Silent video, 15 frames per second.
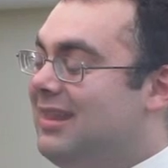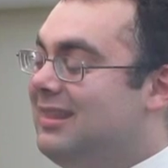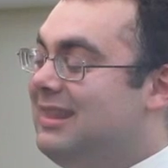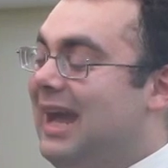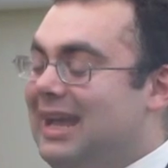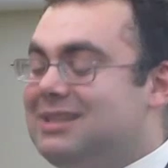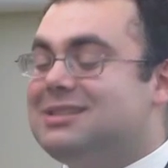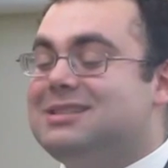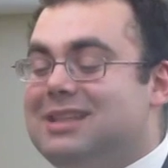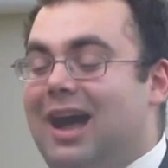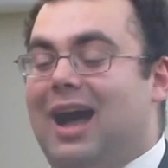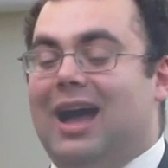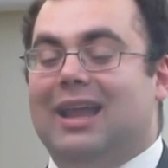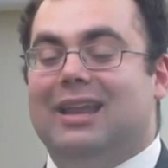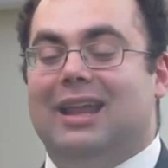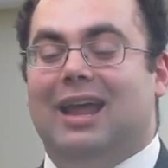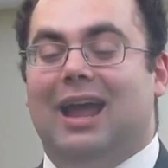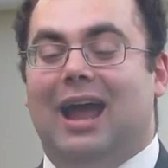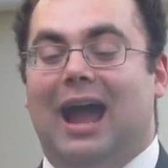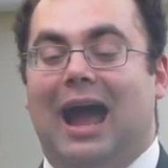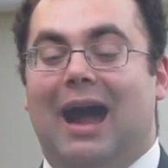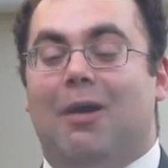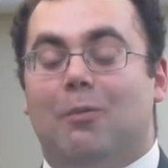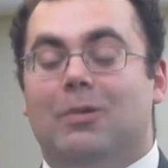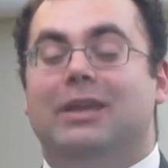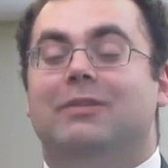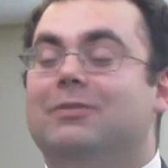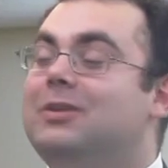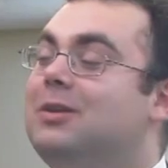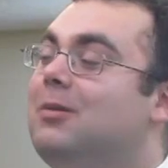That's not how
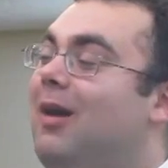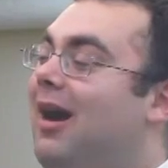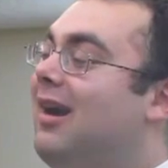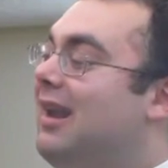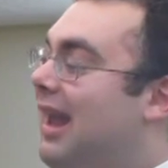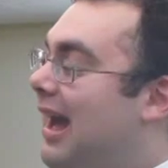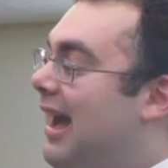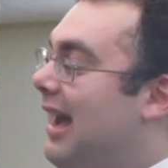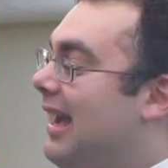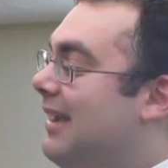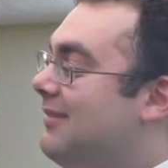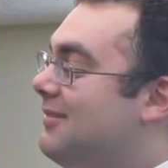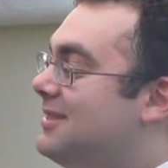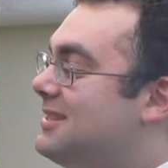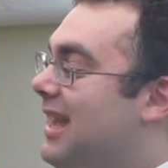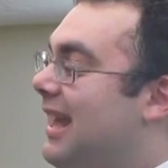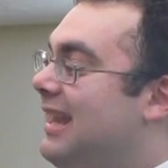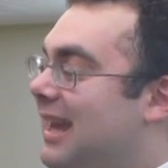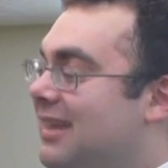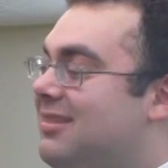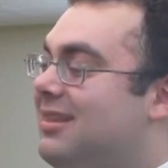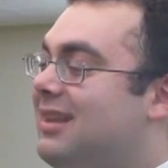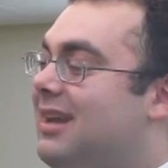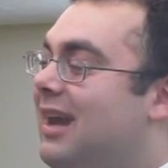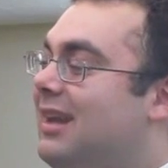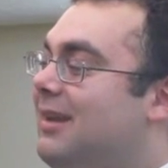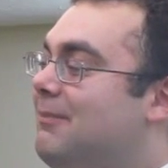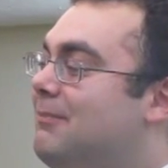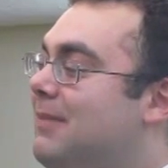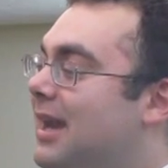we view our lives, and that's the
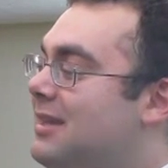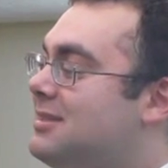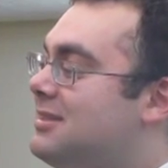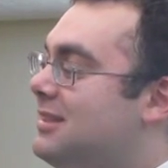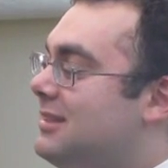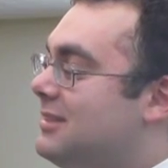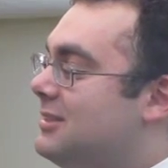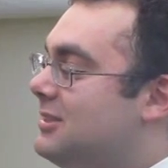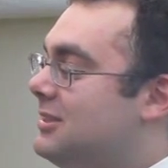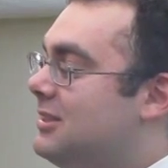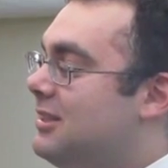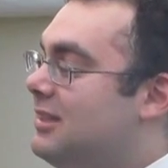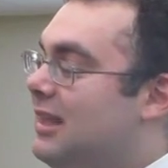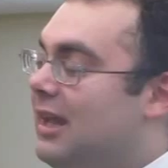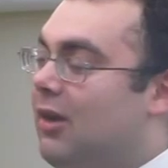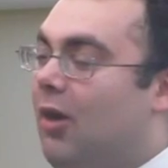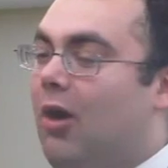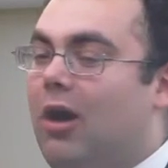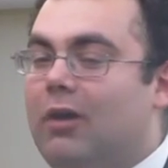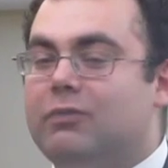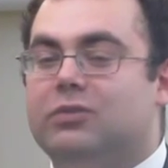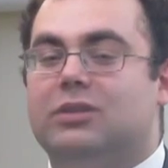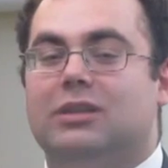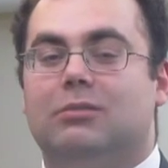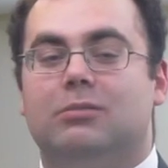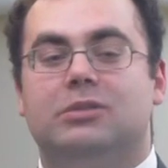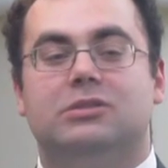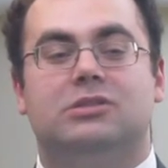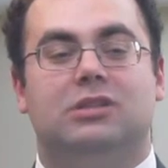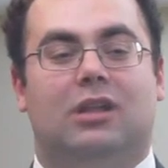kind of message that often
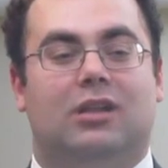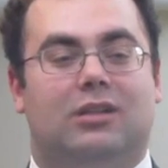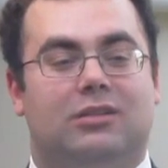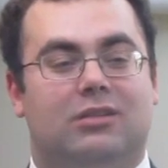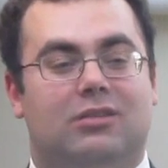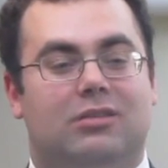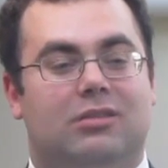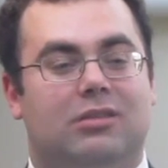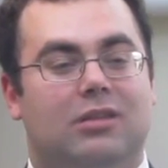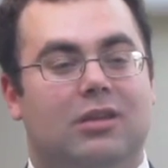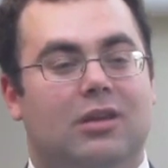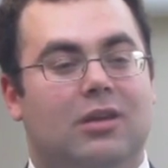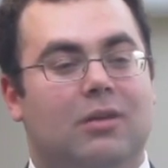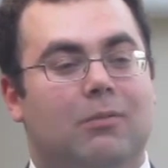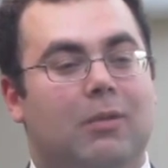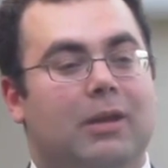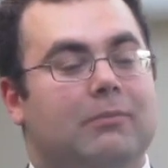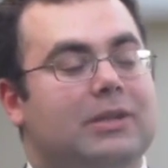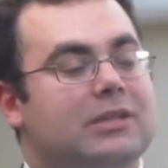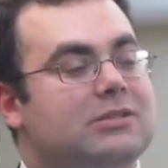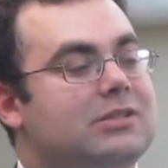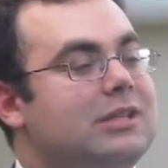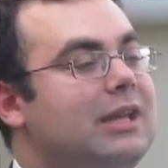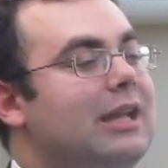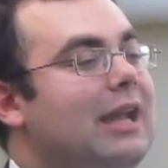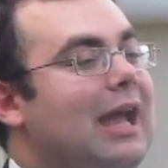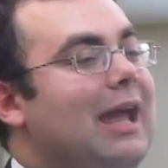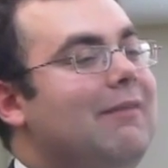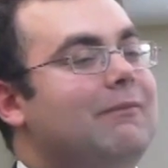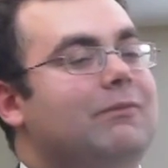results when we see
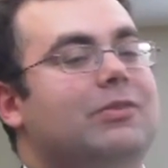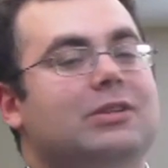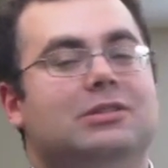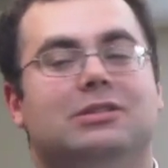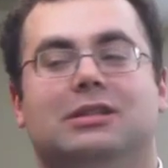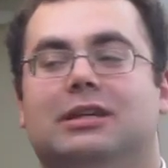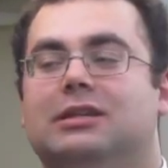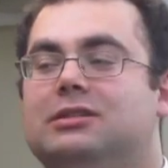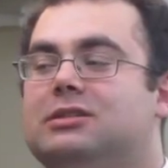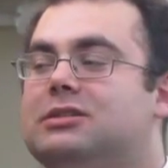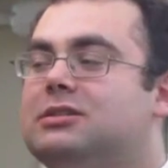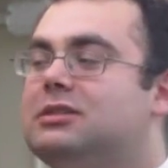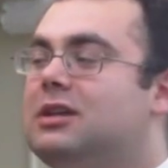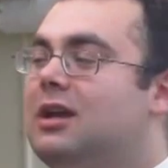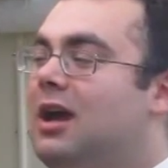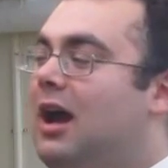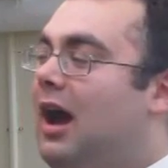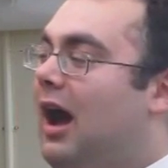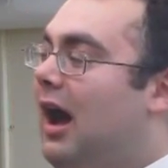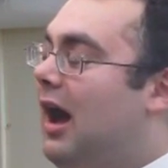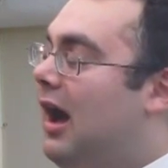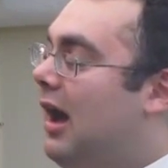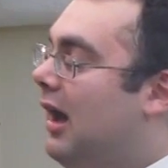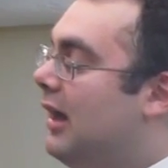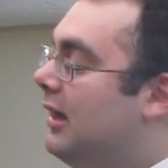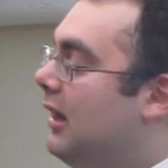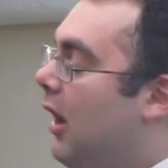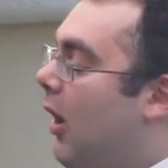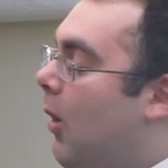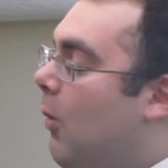an emphasis
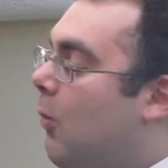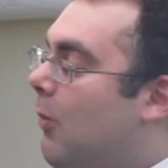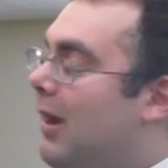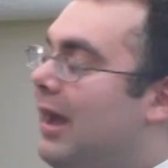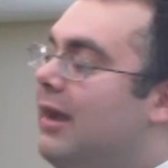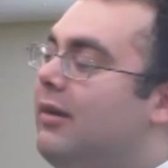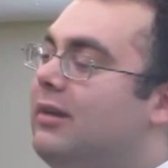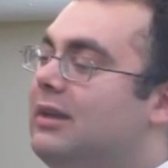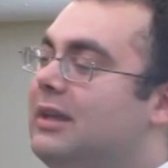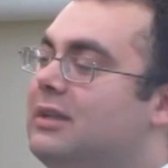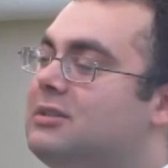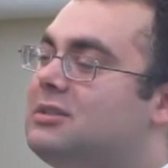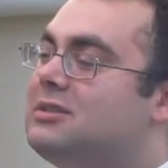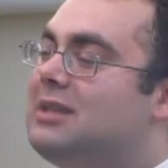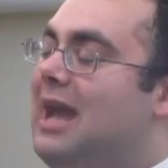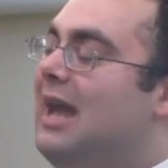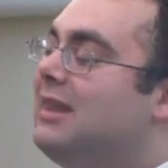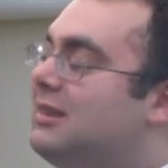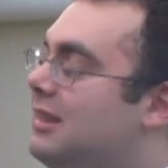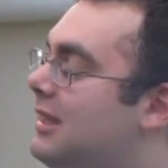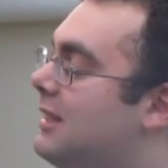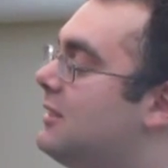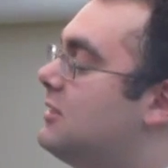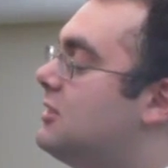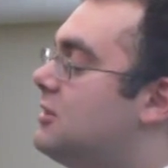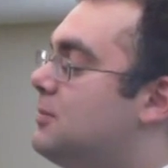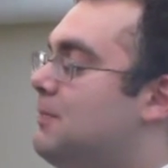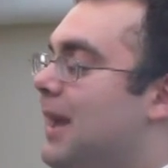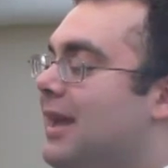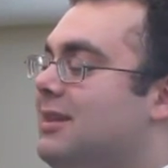on awareness at the
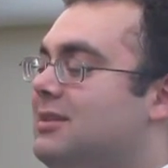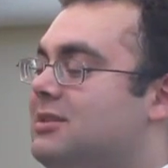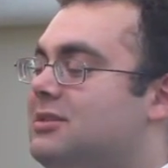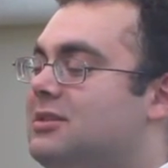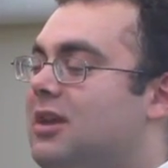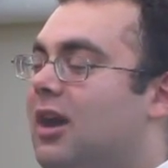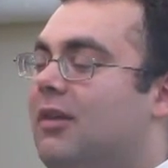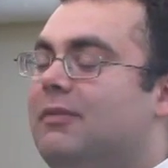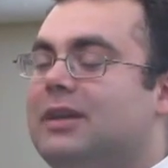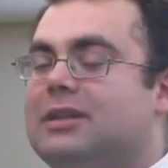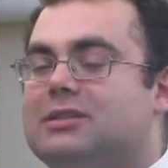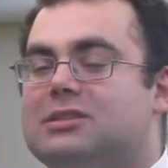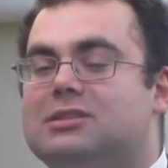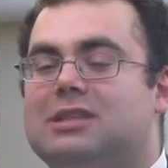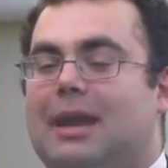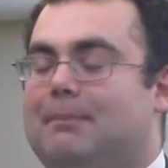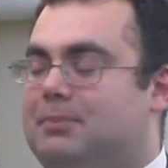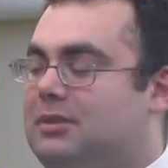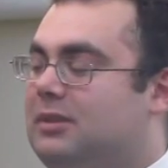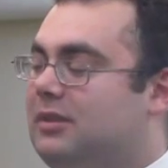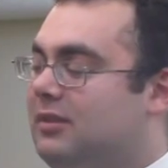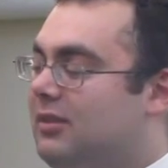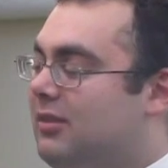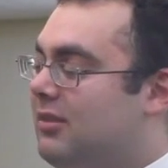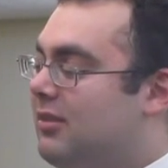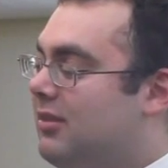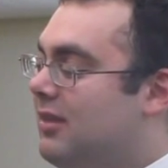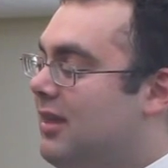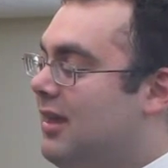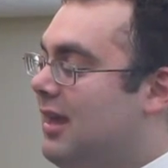expense of
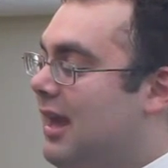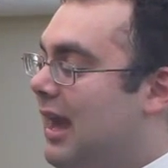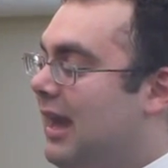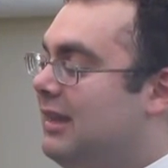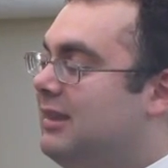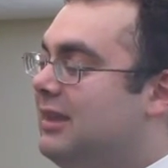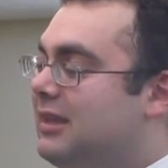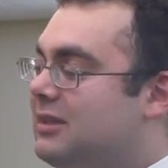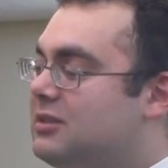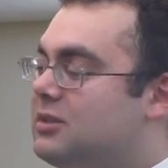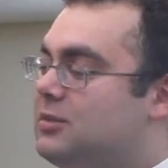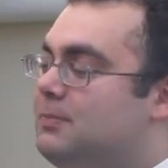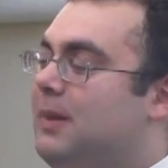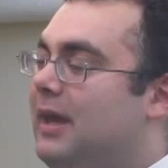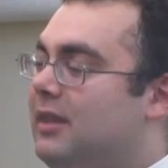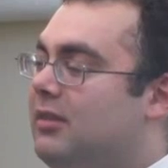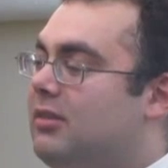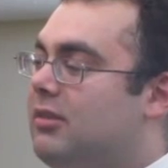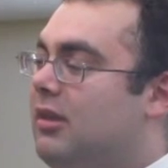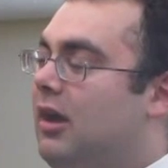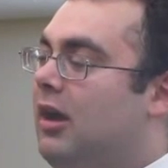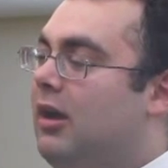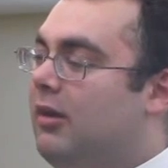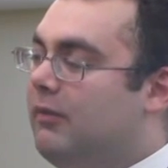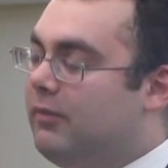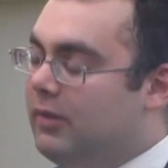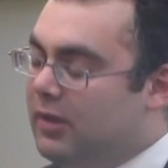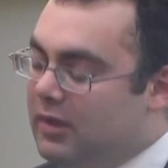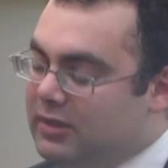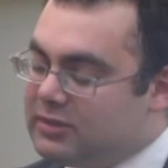acceptance, at the expense
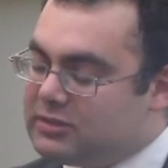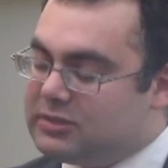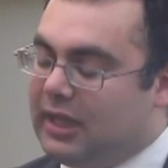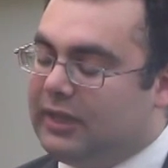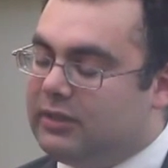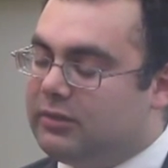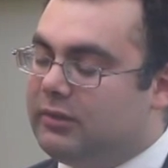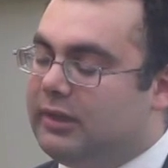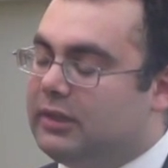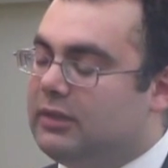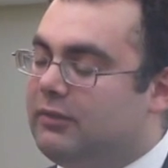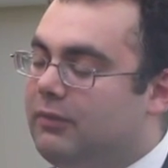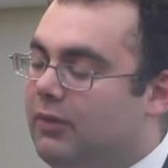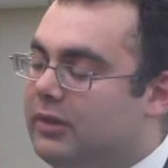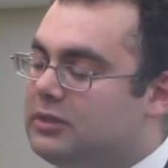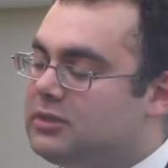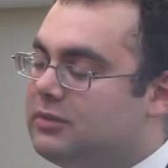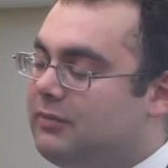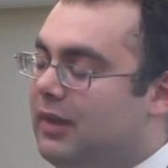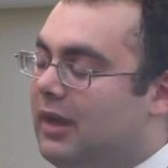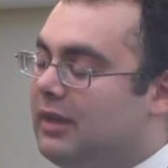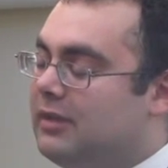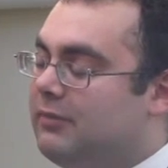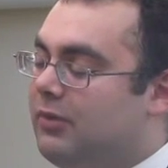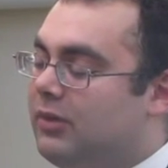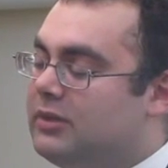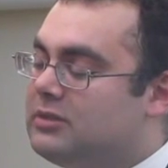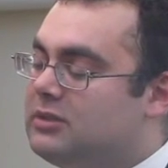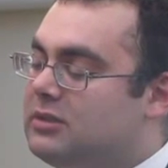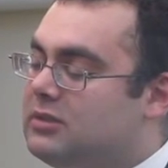of centering the
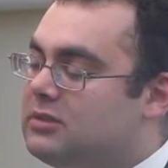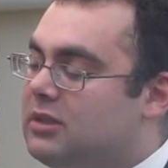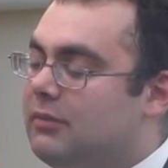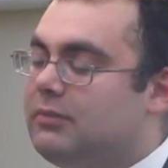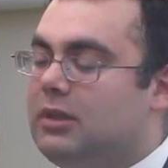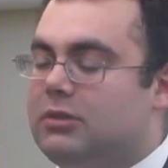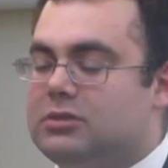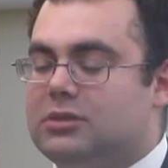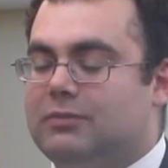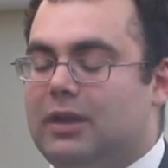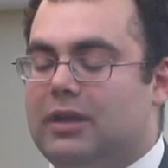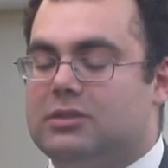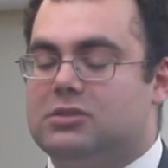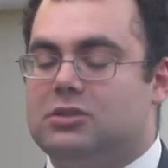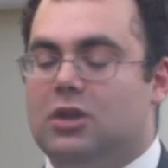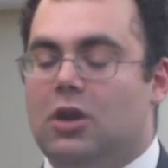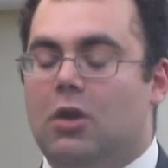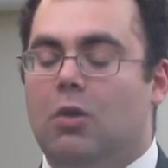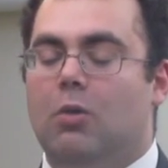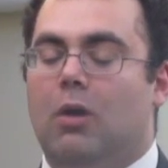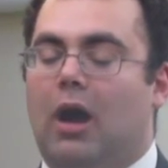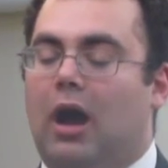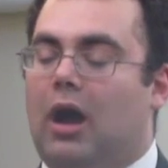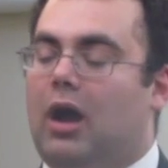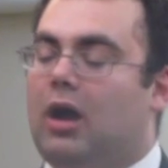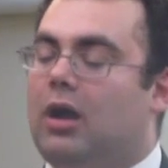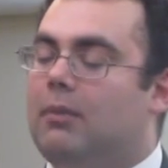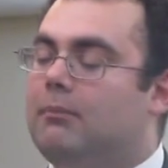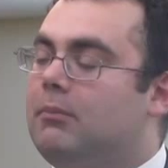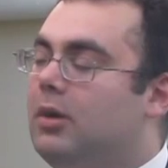voices of those of us who
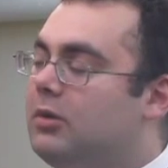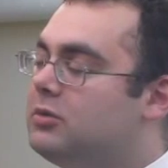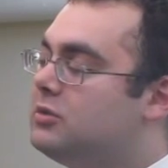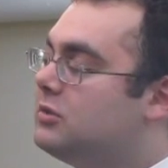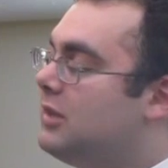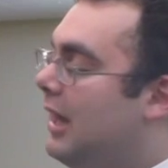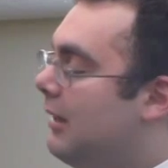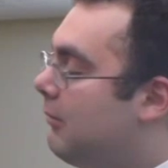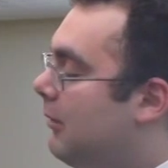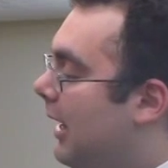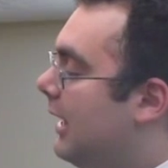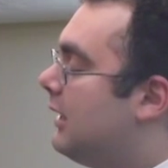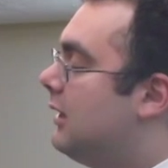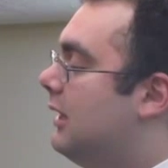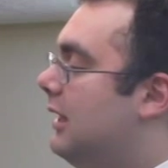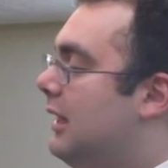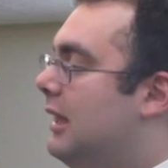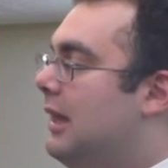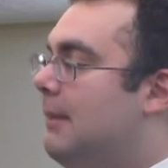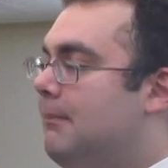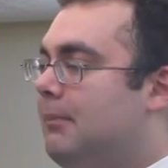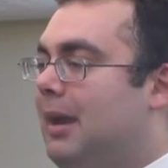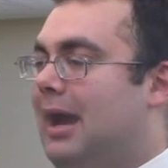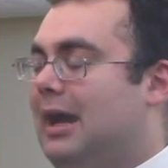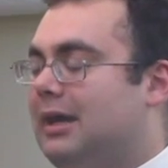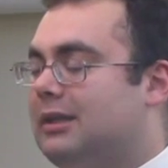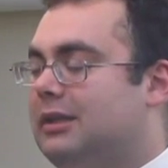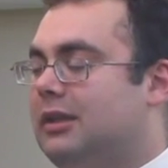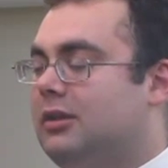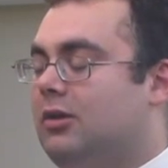are most directly
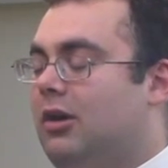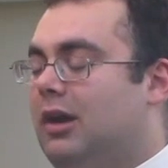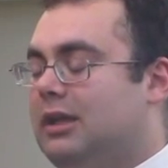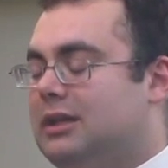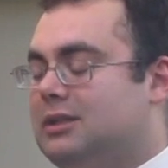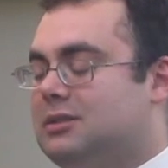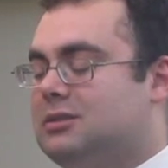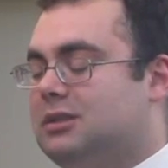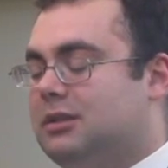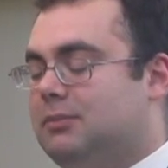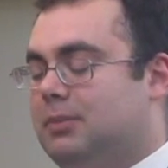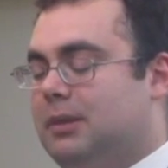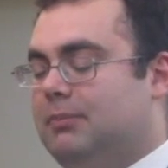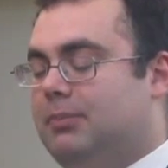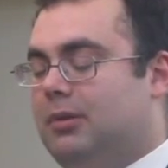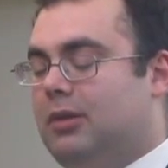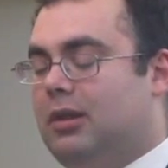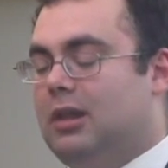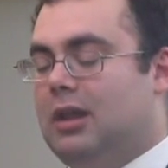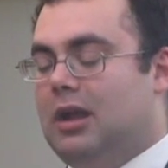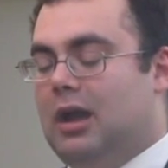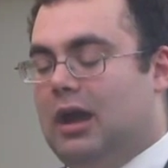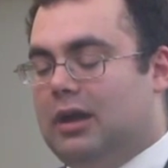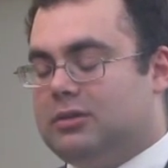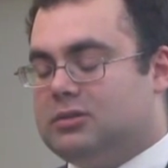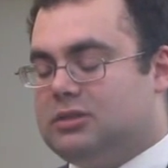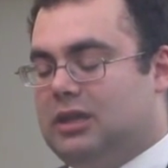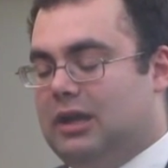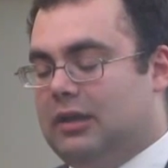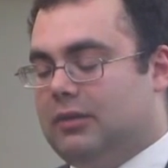impacted, autistic people
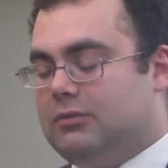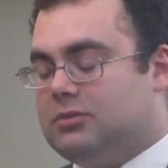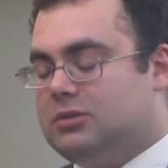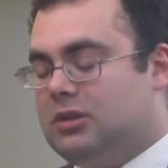ourselves.